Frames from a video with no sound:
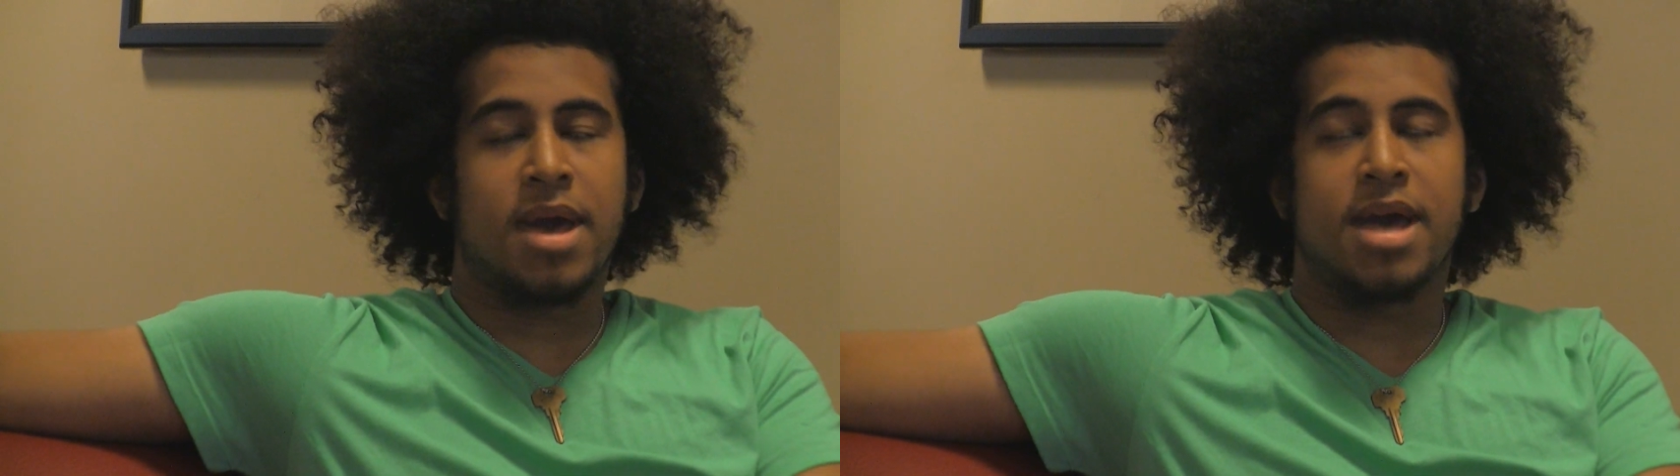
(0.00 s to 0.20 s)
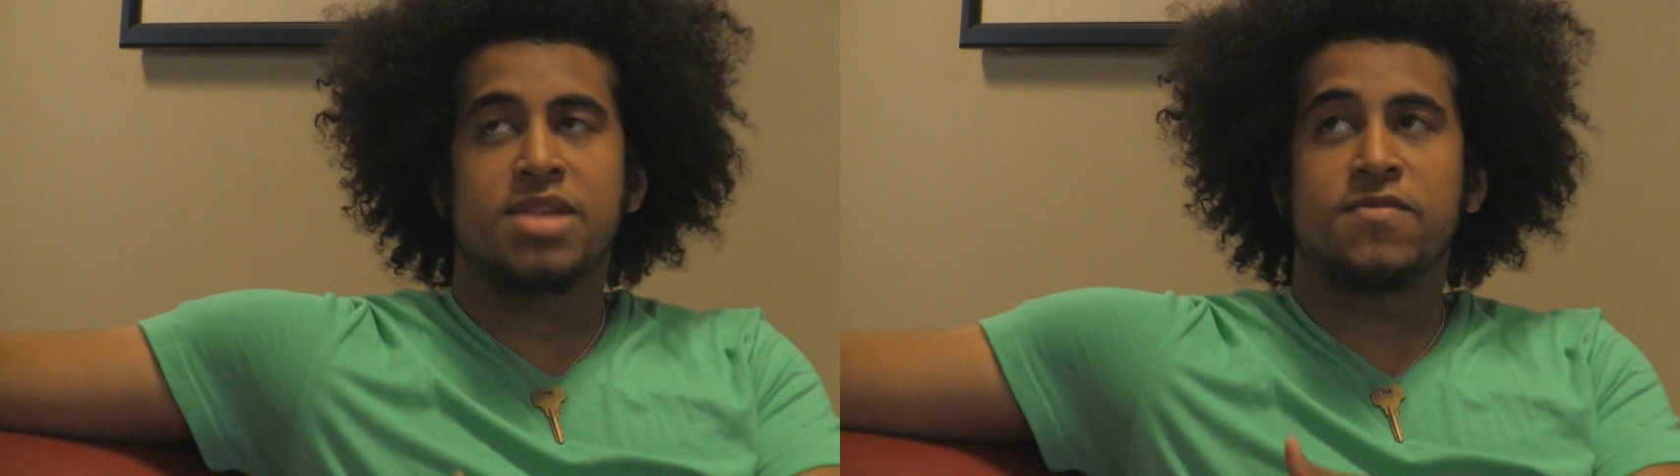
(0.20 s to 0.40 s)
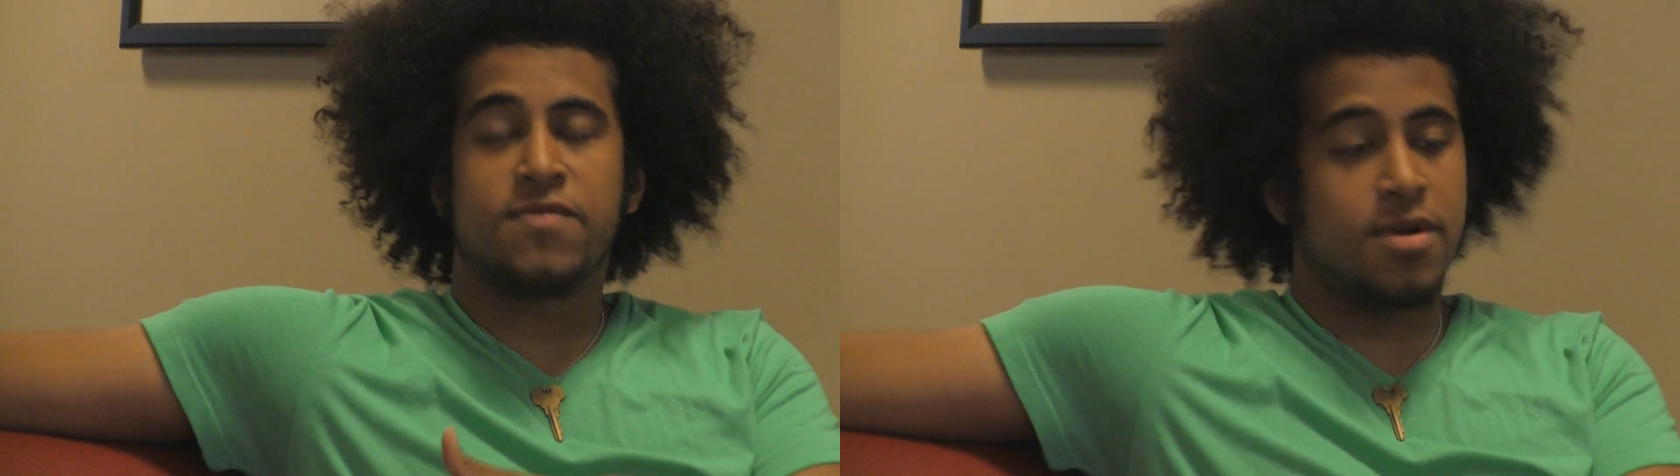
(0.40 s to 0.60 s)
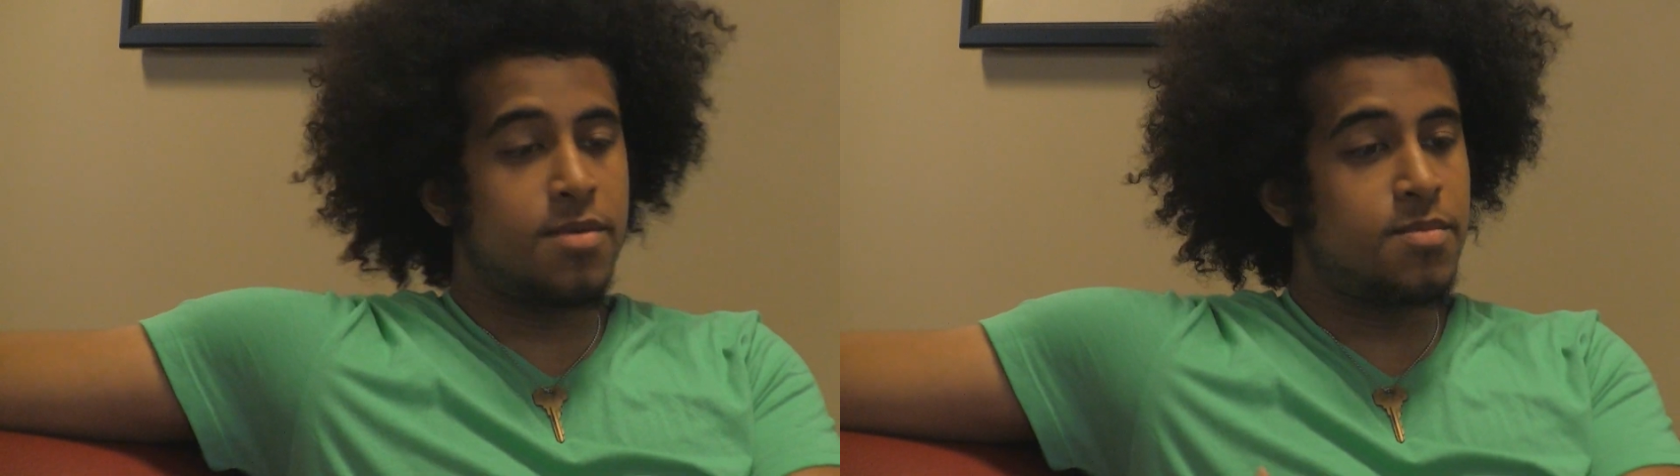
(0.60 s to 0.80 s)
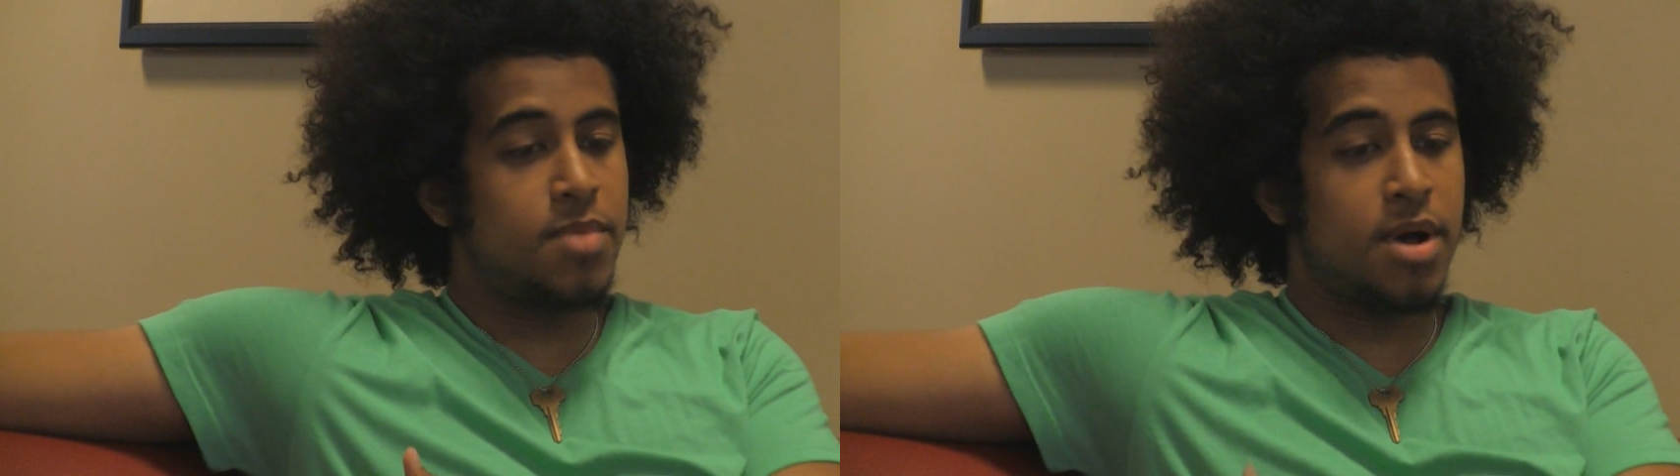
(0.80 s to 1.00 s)
past
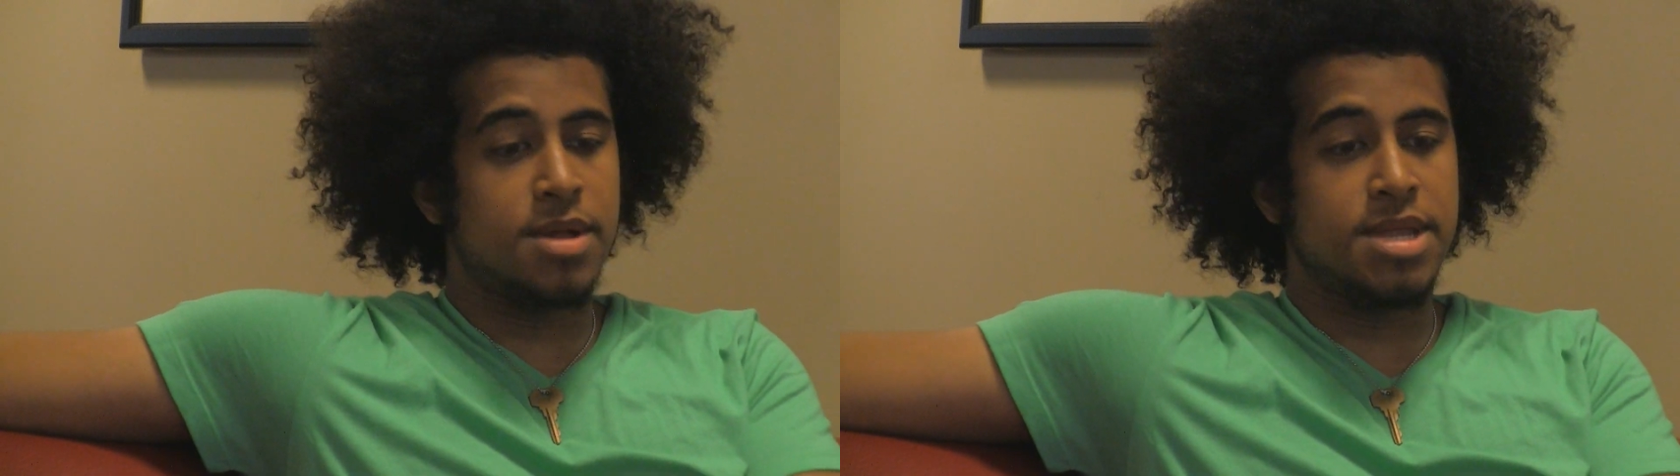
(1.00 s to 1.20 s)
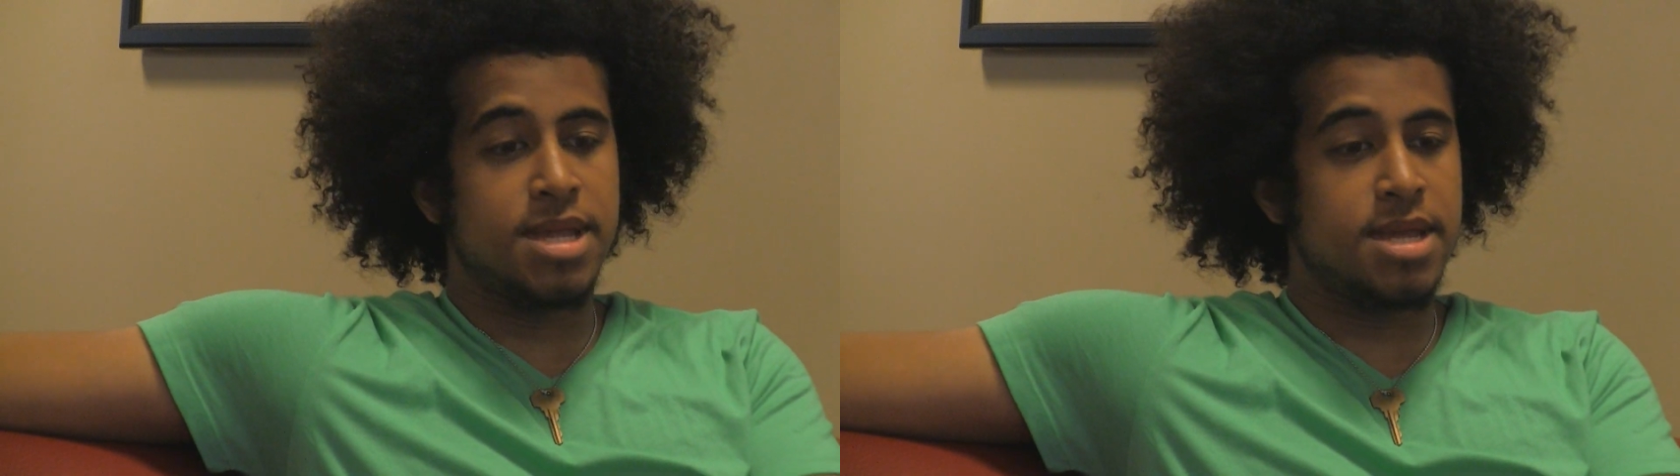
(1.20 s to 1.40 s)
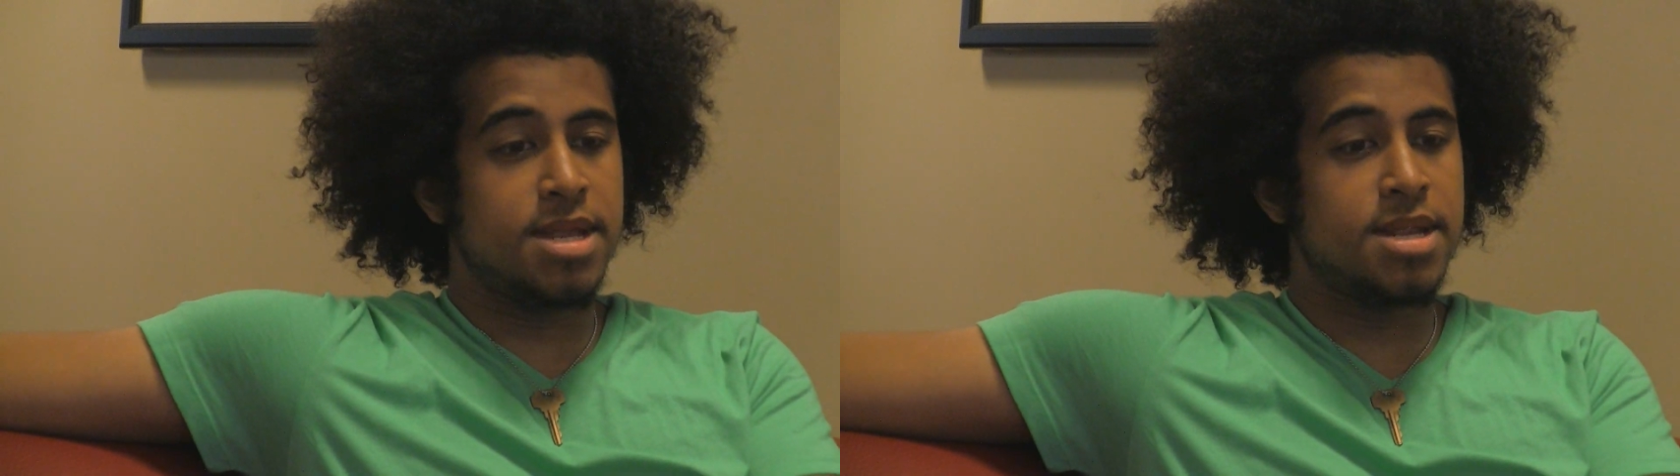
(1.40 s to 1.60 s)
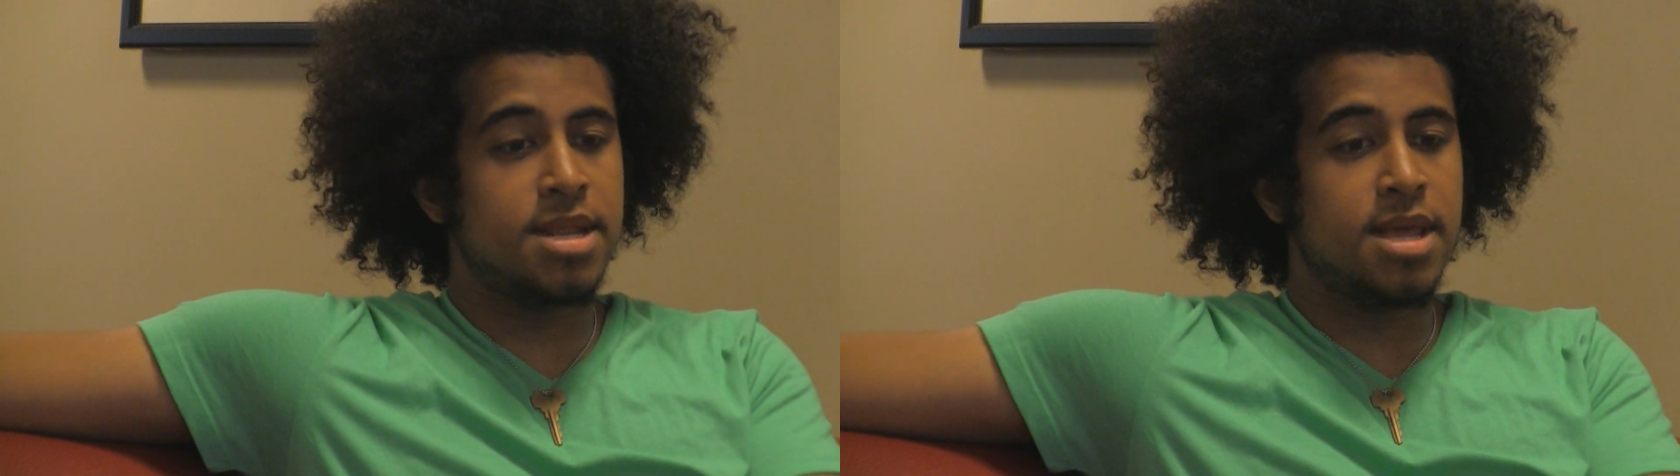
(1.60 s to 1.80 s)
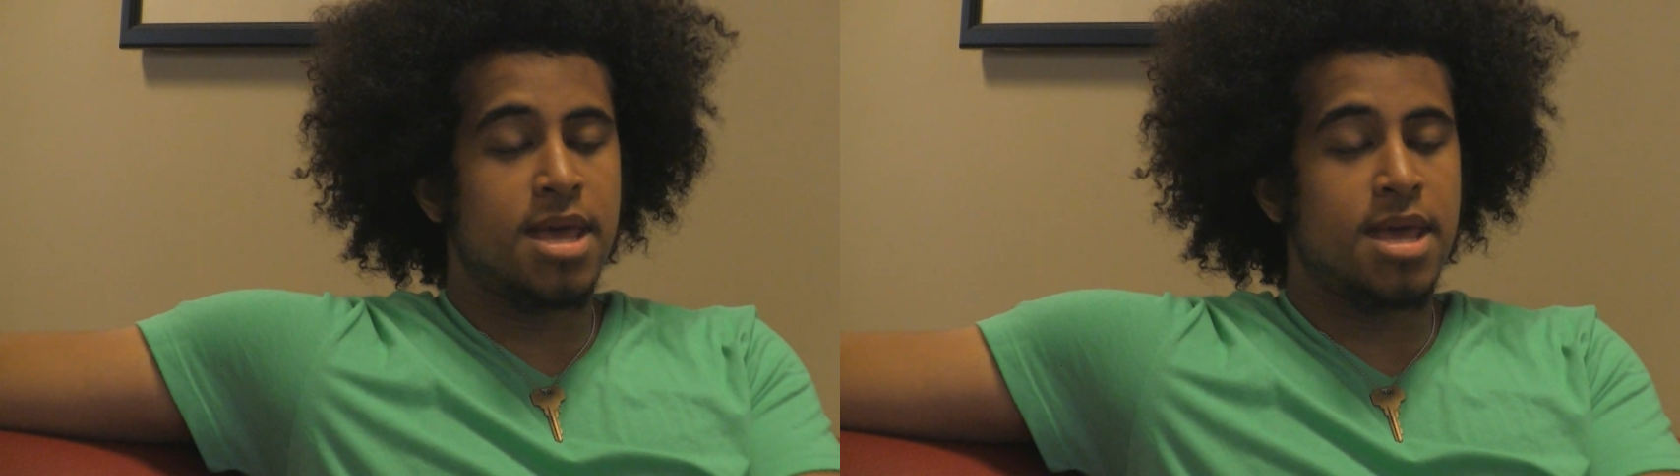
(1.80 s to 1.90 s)
from Paula Deen